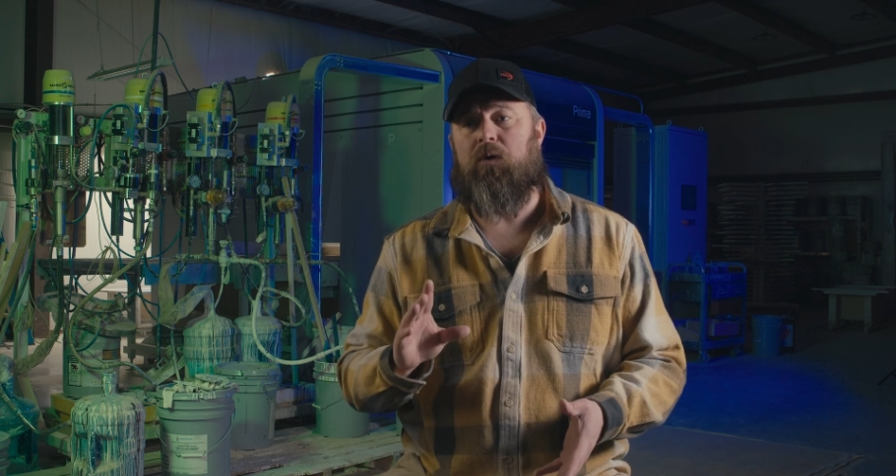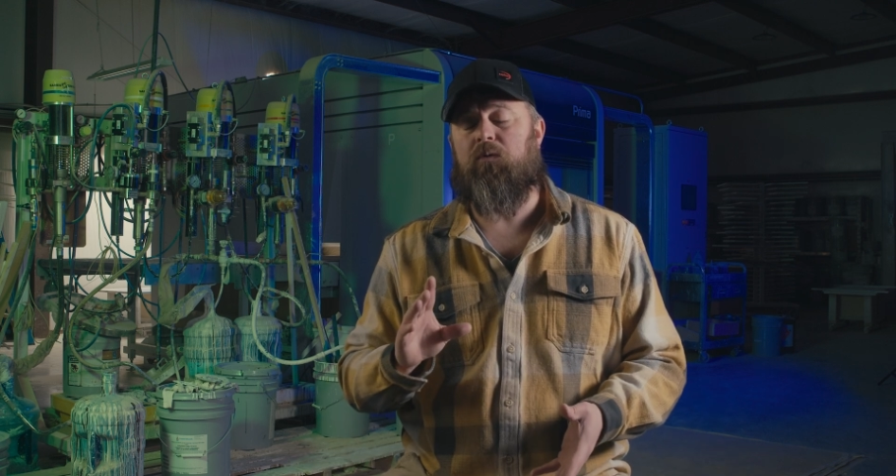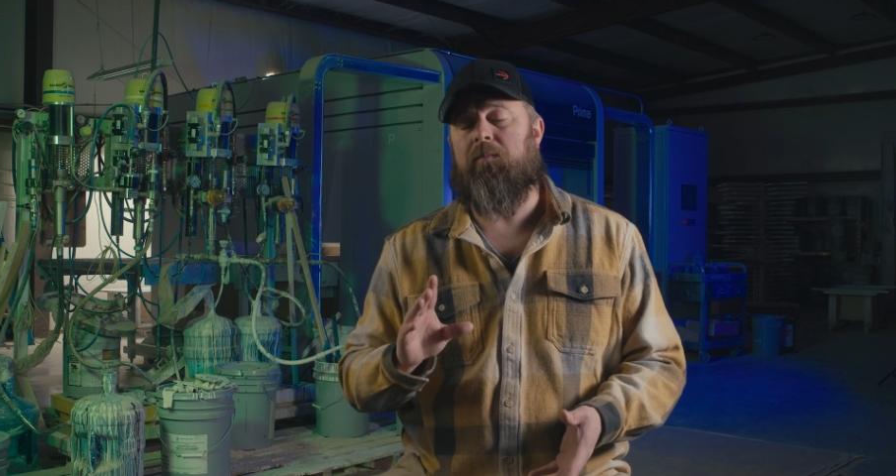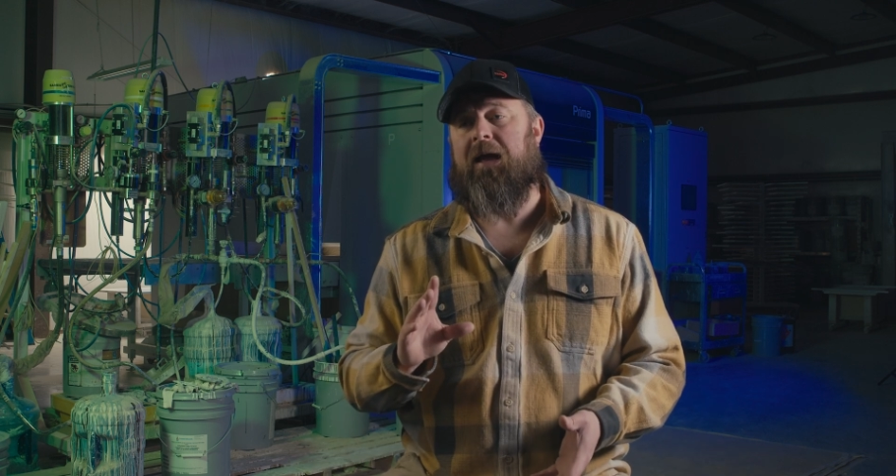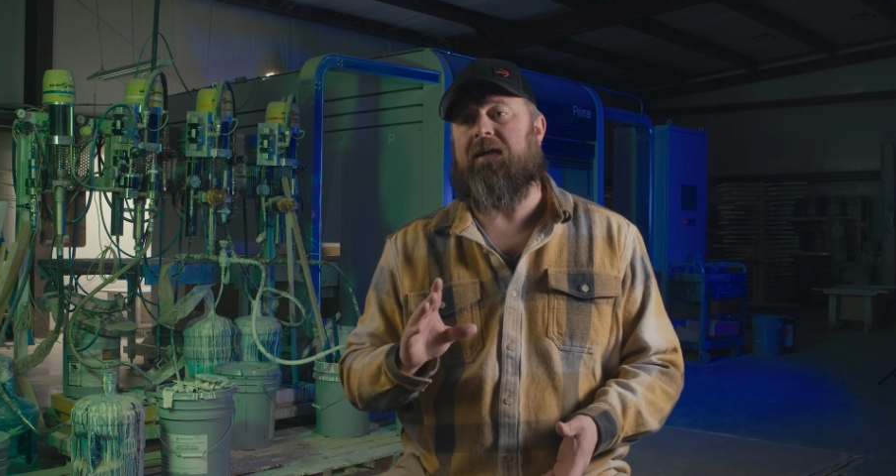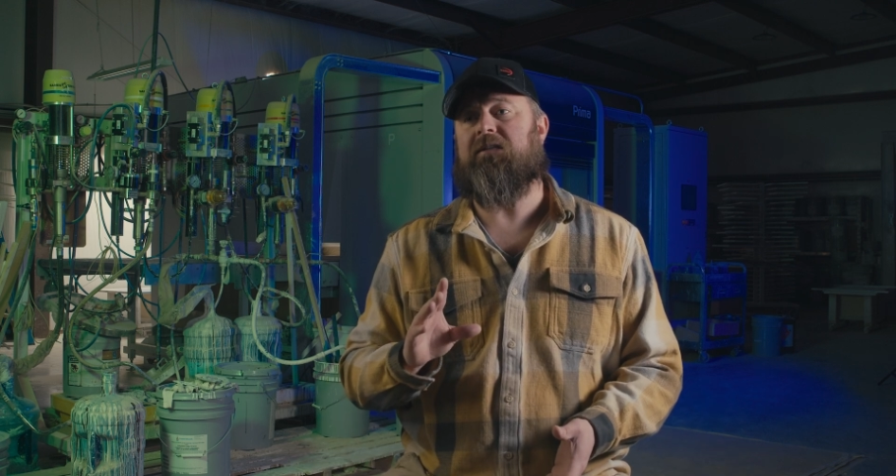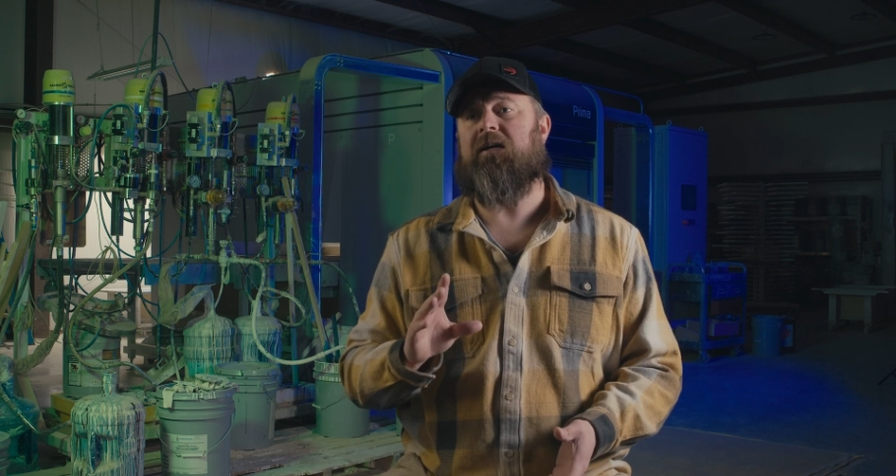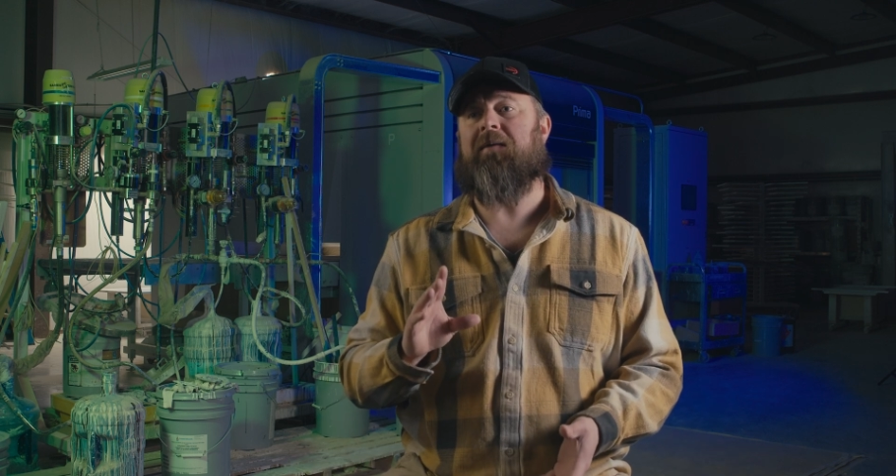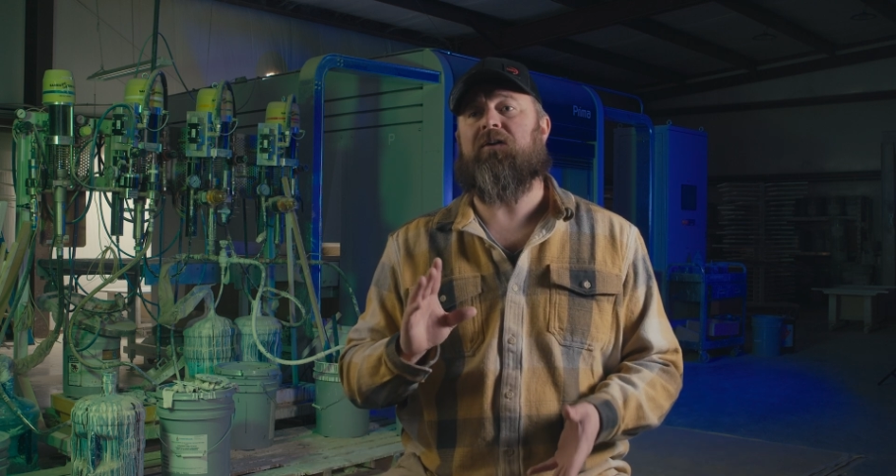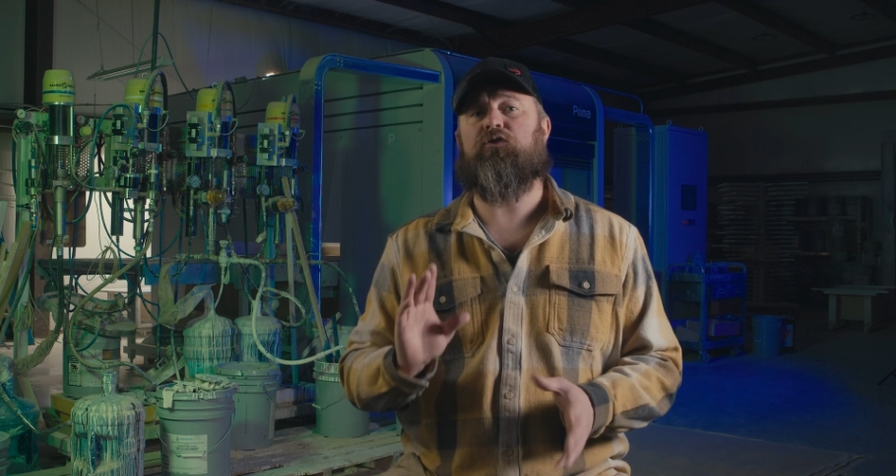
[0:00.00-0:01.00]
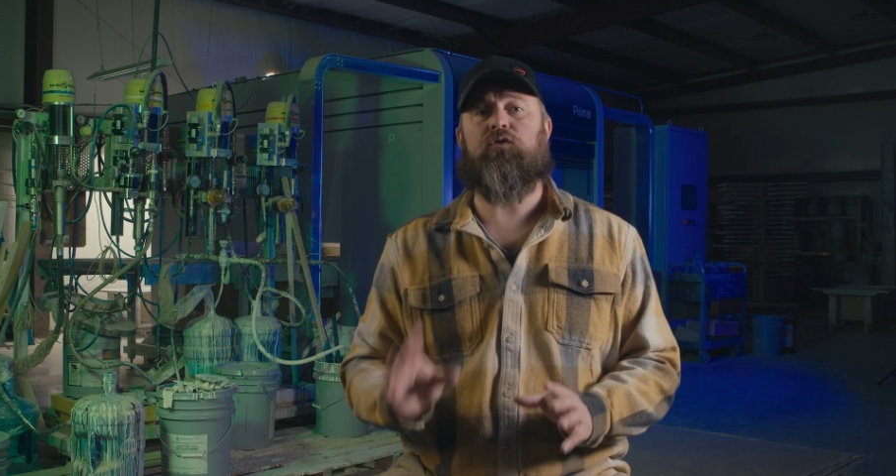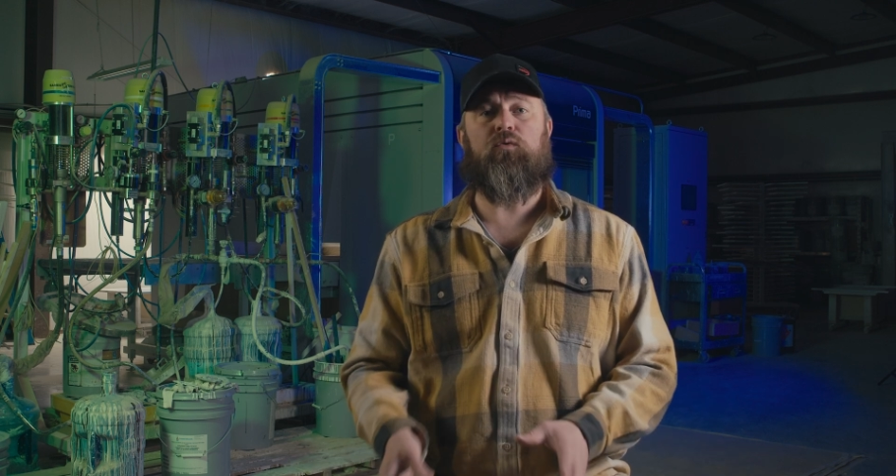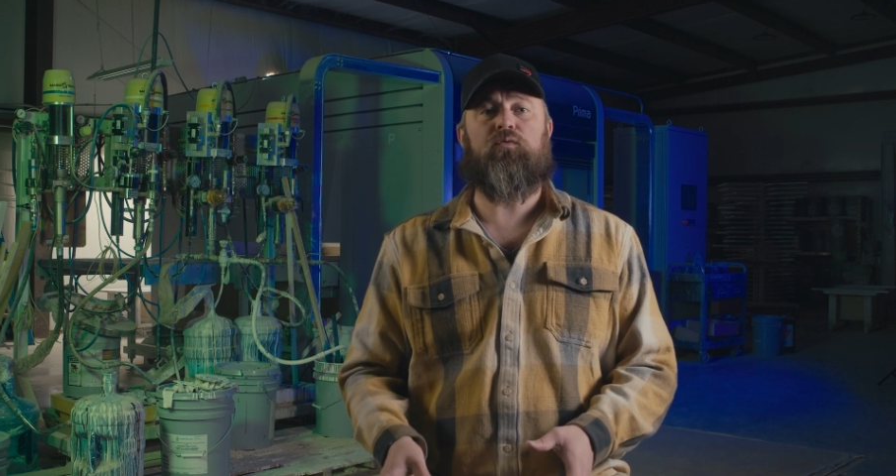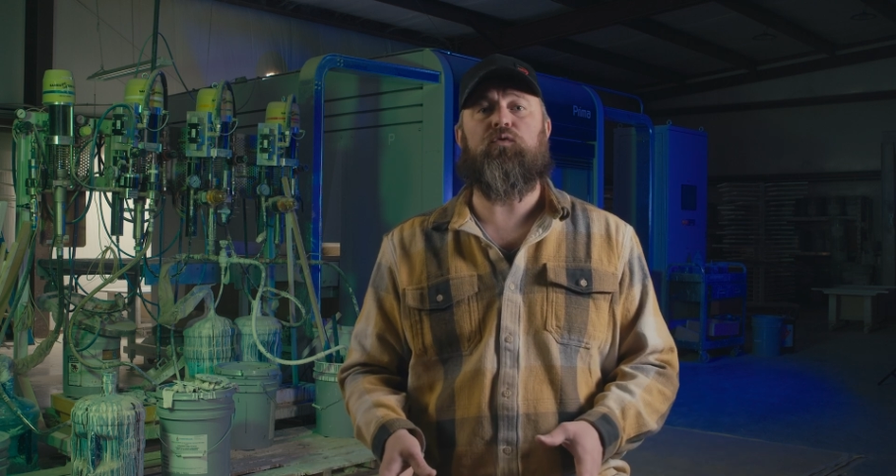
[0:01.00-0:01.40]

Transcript: we were painting about 2